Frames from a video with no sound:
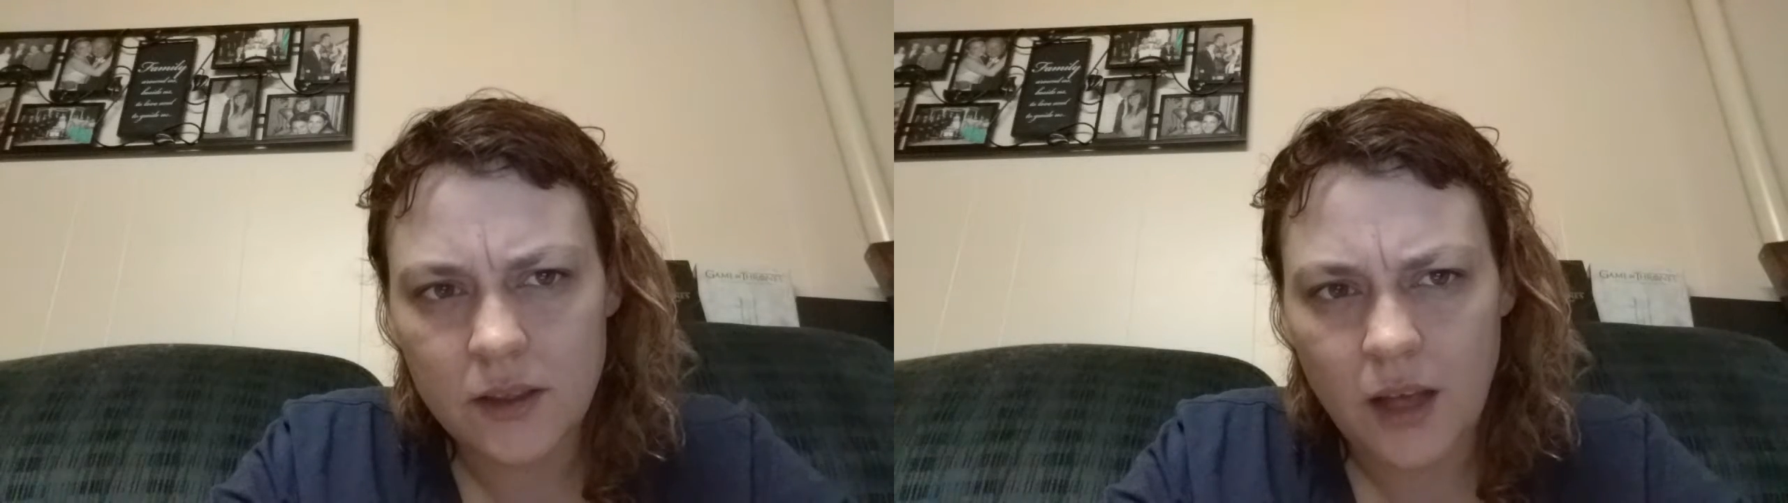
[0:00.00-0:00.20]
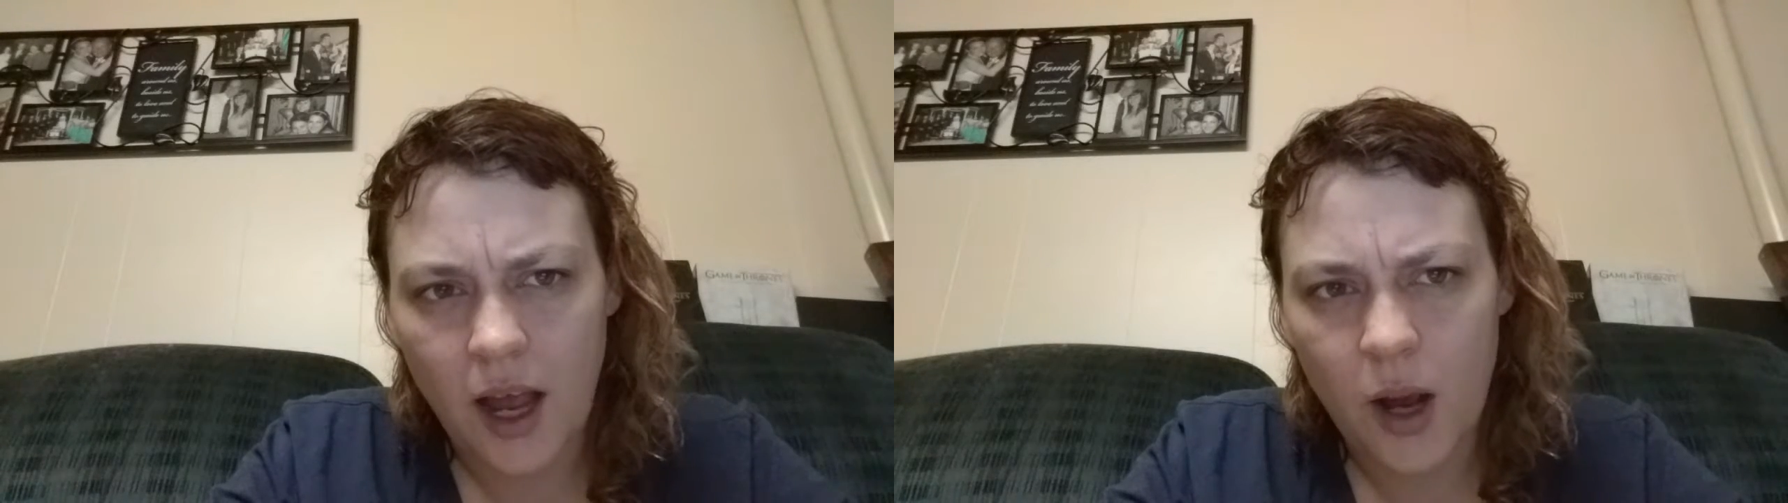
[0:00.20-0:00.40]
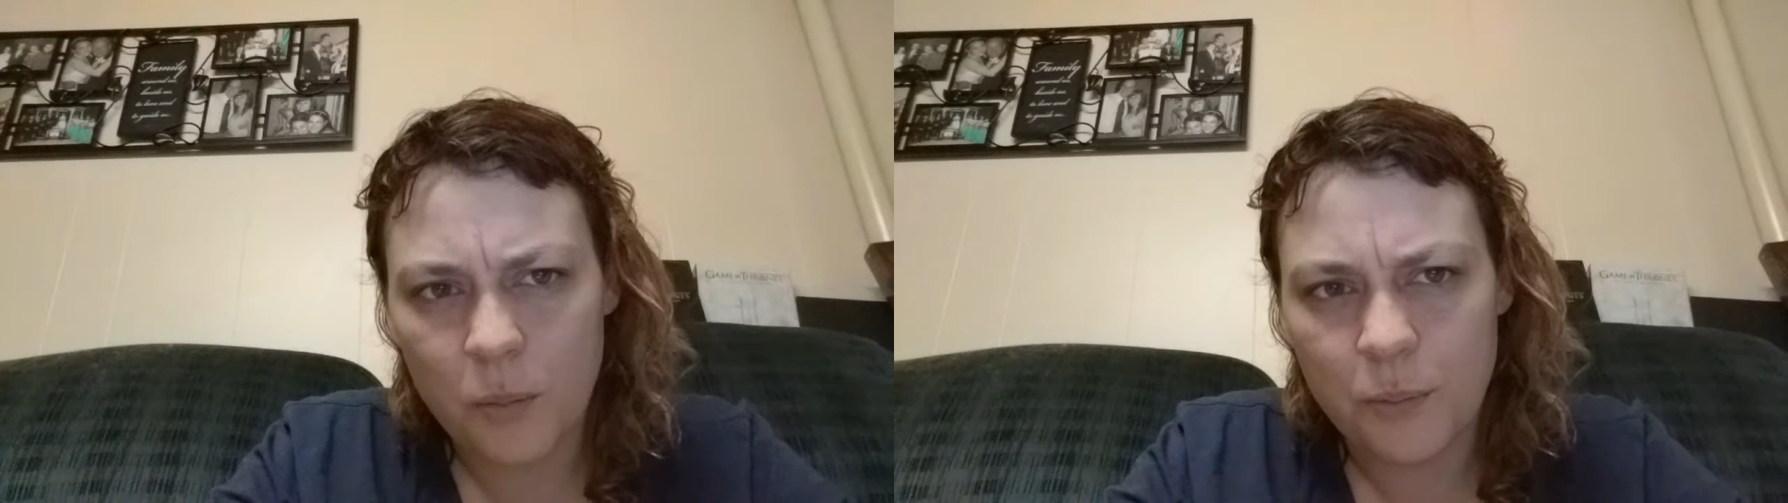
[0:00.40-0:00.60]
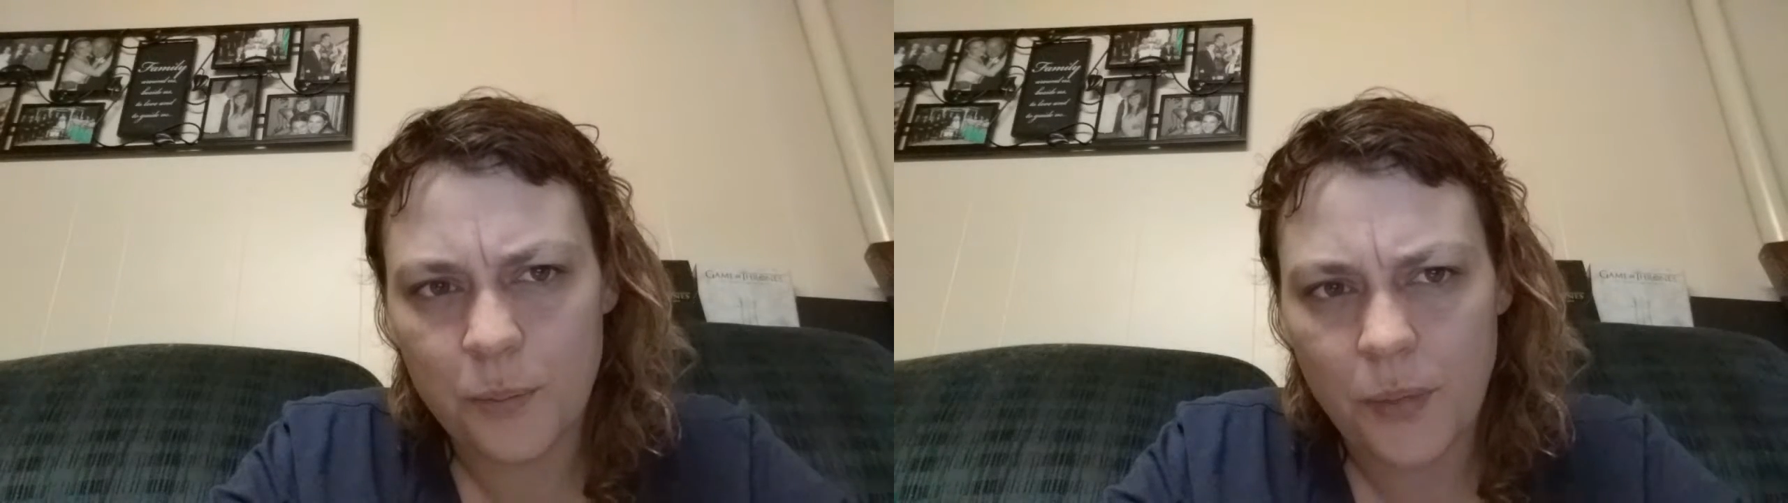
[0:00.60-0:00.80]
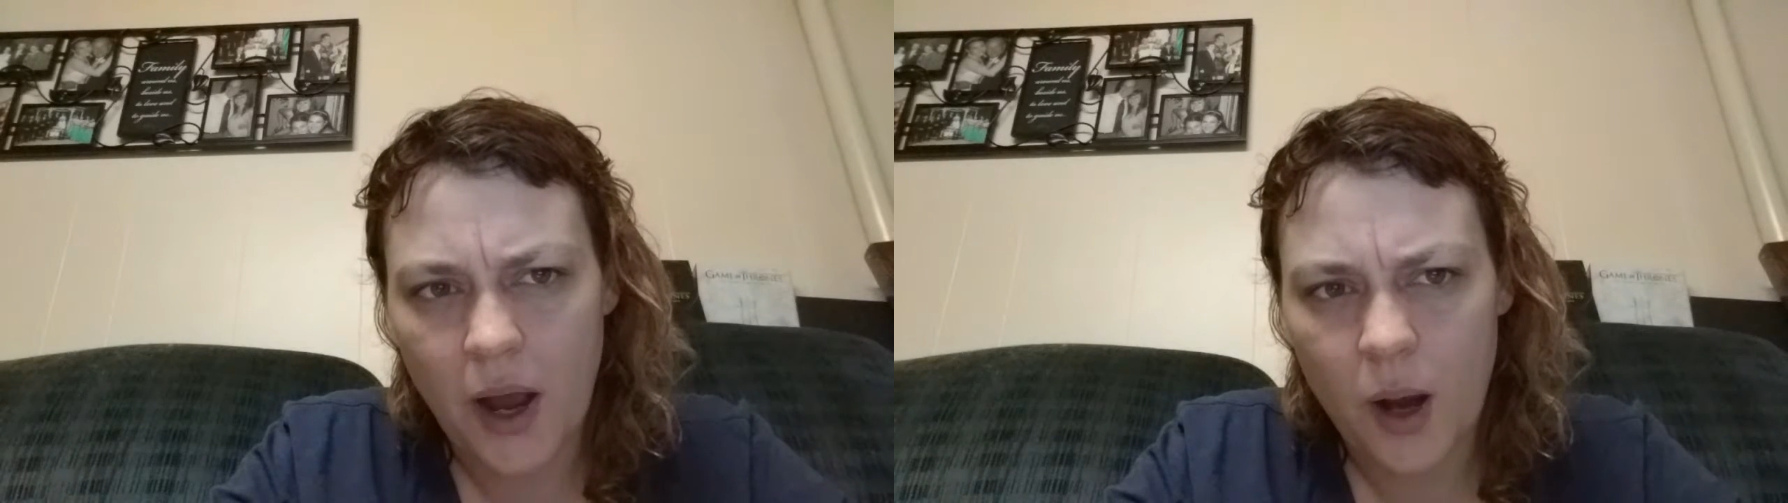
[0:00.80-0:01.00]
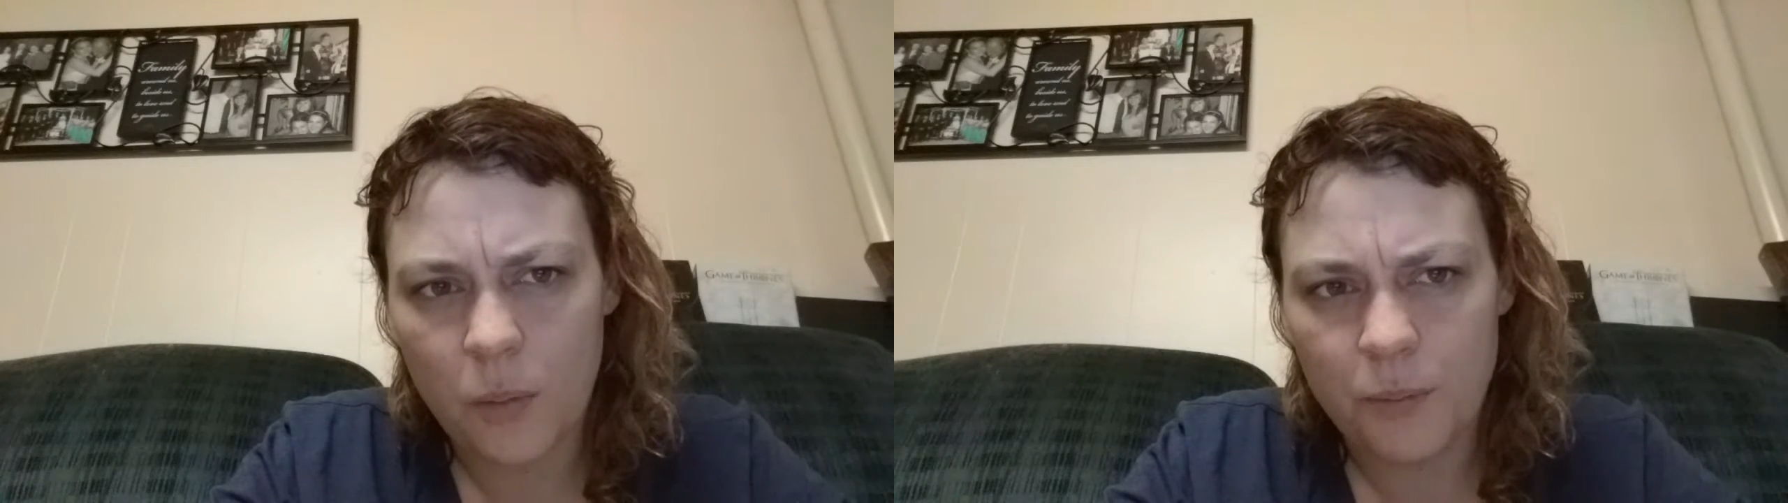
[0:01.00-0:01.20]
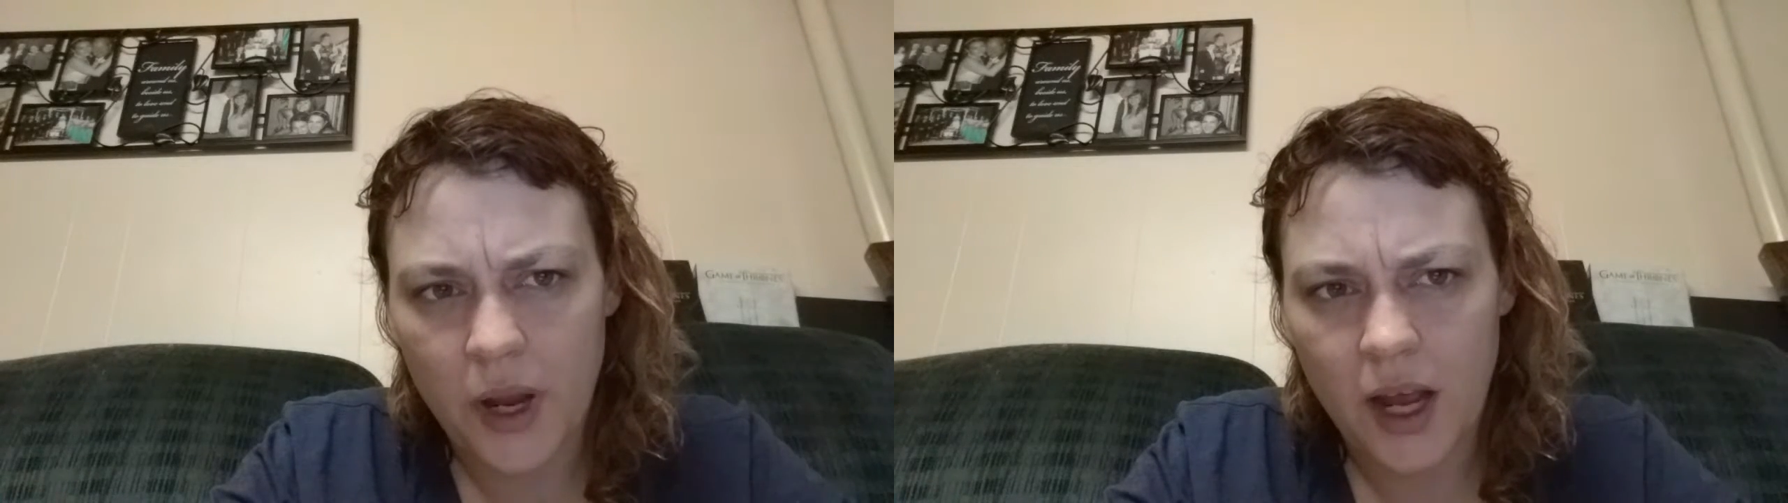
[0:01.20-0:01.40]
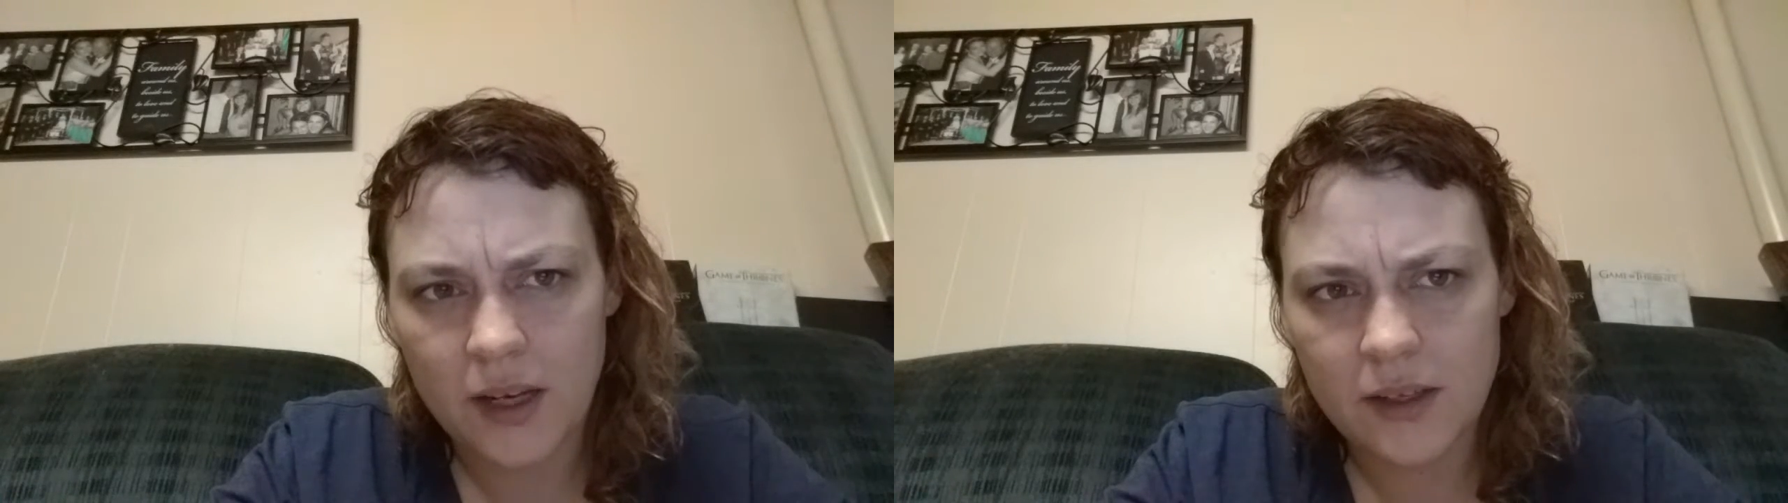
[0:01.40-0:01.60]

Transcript: how how bad